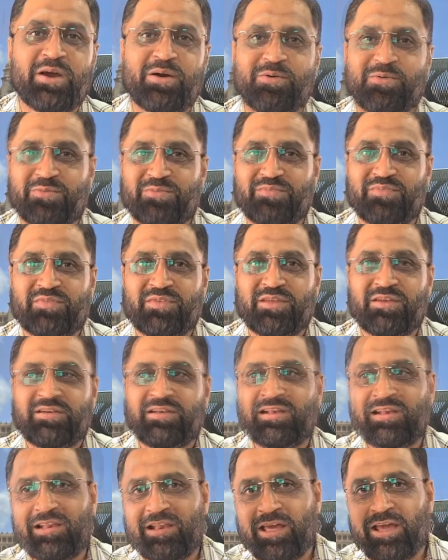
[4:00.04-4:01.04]
have
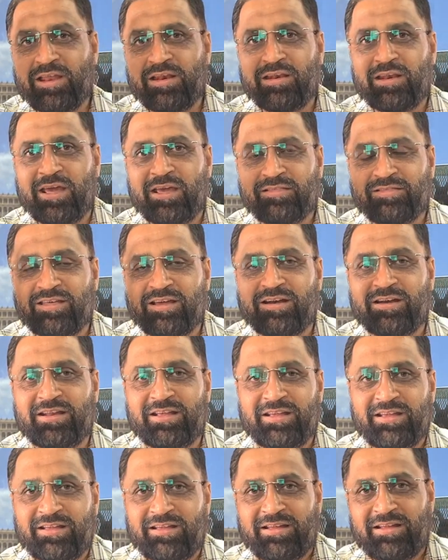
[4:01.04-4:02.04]
till
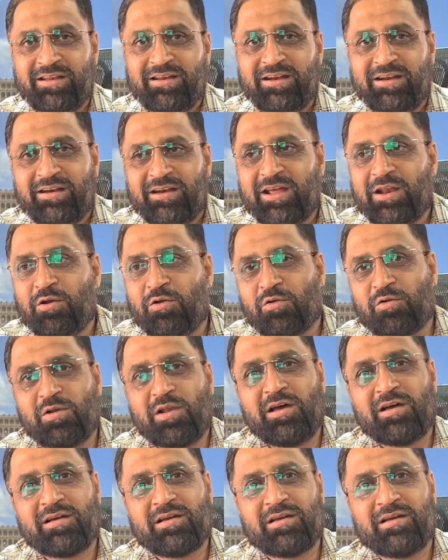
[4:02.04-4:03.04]
9:30, 10
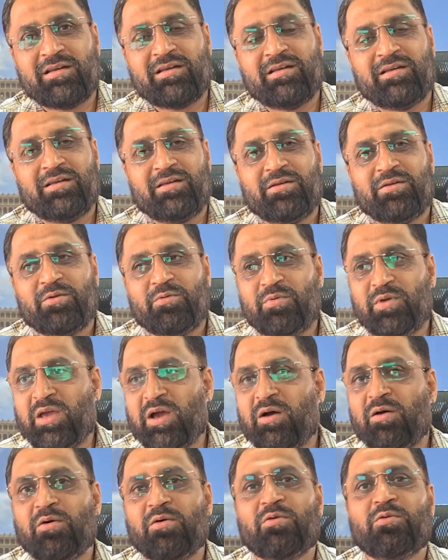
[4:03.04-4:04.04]
o'clock. We
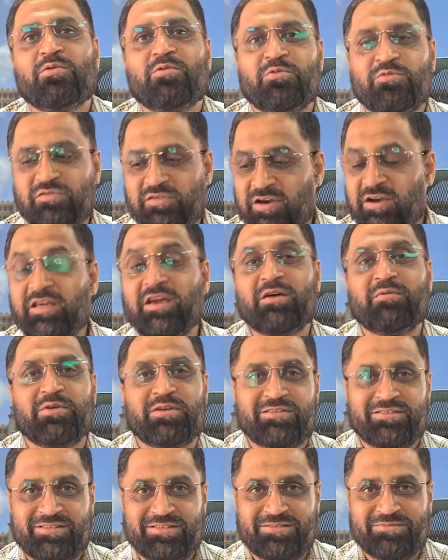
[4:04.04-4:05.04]
have study
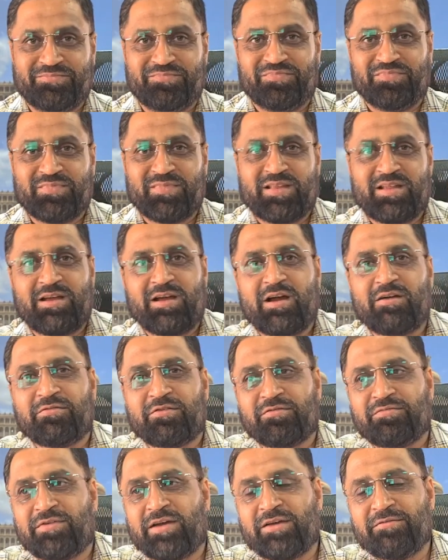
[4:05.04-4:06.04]
hours.
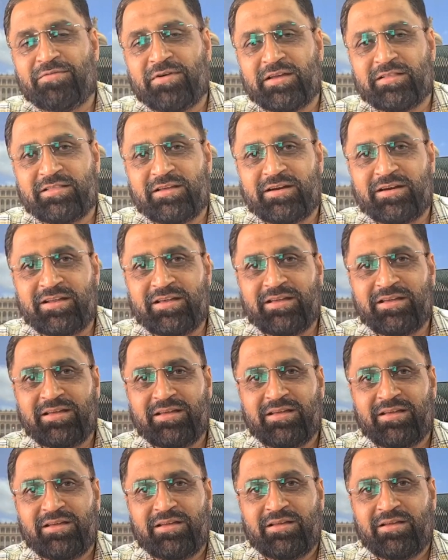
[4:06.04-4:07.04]
After 5:30,
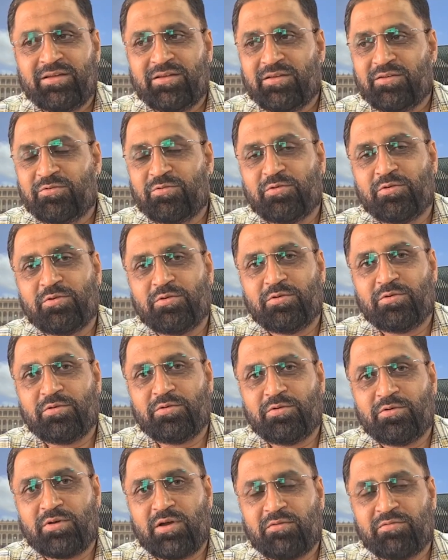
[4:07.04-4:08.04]

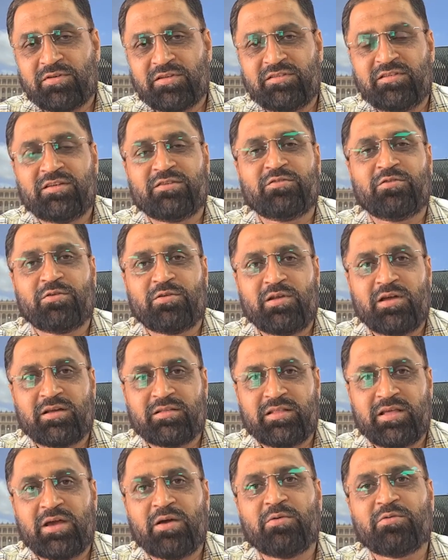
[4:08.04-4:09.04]
so after 6
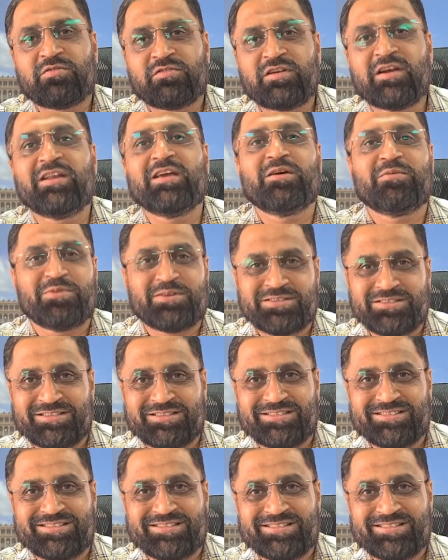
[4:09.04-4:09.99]
o'clock they have study hours.